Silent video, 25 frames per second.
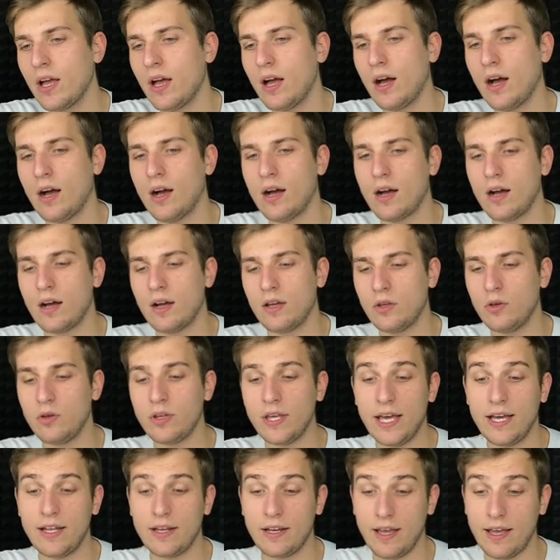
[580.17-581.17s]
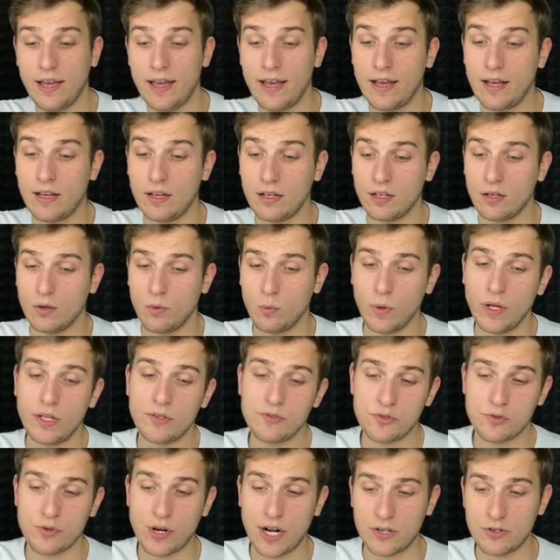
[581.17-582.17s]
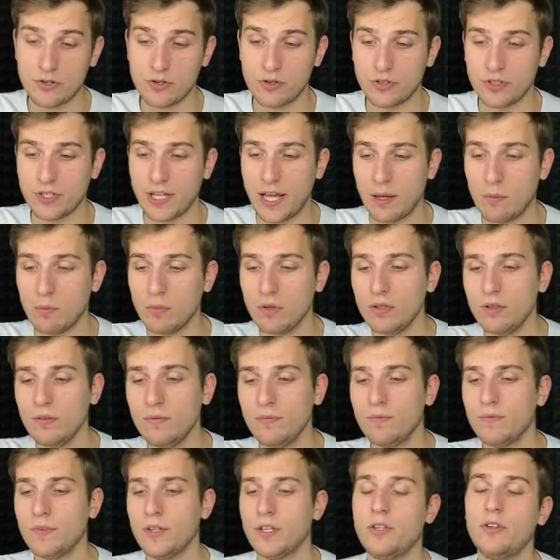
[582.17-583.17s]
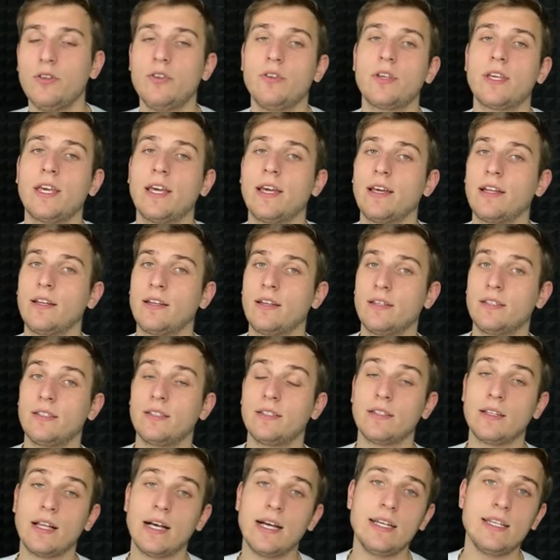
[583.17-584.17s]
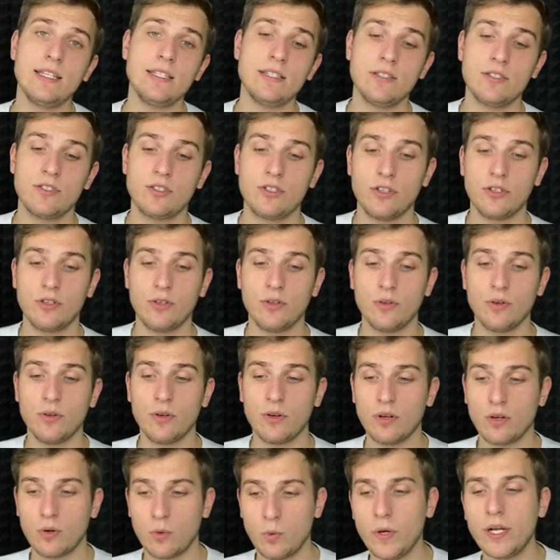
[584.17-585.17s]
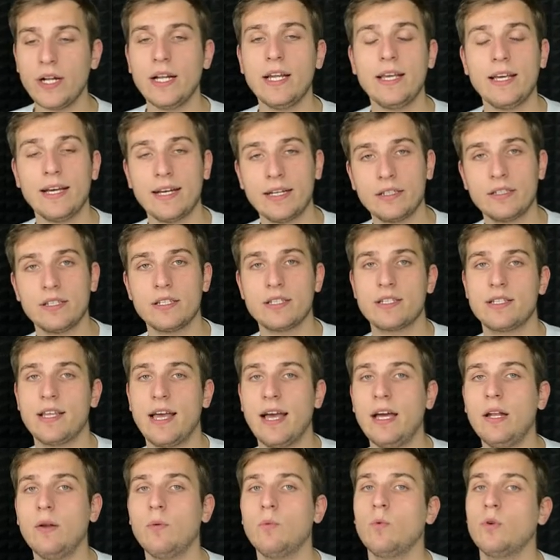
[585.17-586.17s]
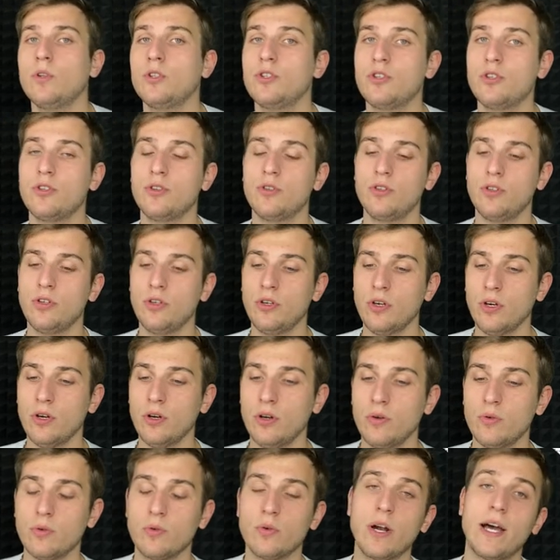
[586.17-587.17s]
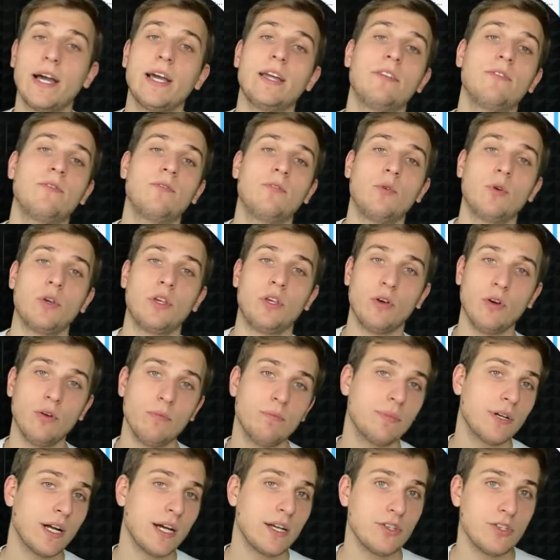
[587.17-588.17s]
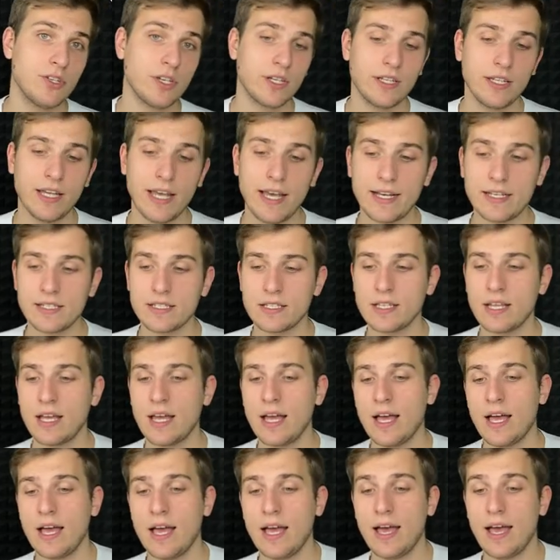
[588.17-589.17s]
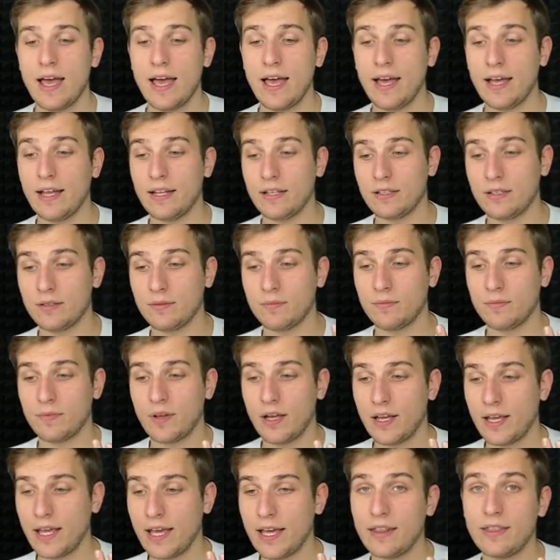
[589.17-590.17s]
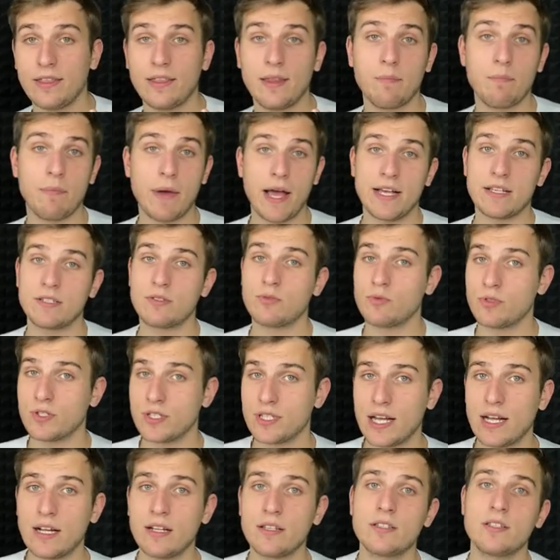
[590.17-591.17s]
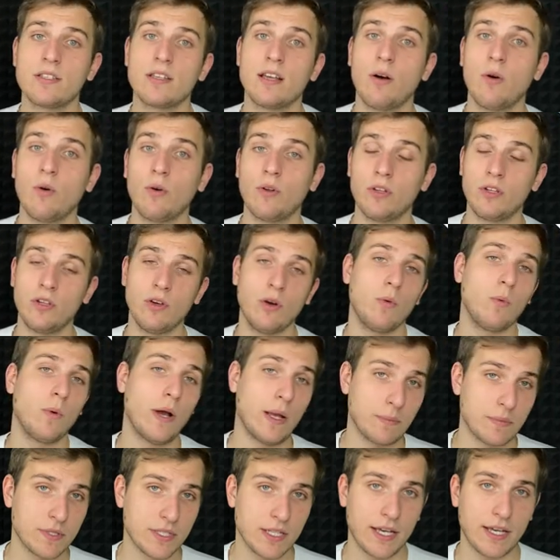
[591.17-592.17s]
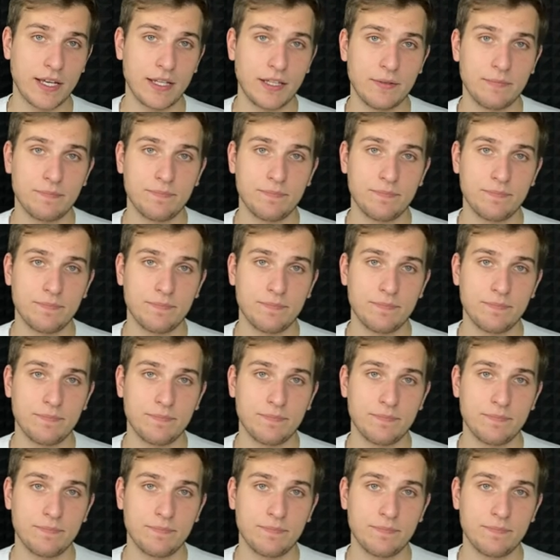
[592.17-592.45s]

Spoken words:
You get a well-structured table that you can analyze to quickly understand what should you write for your project next and get the best results on your website.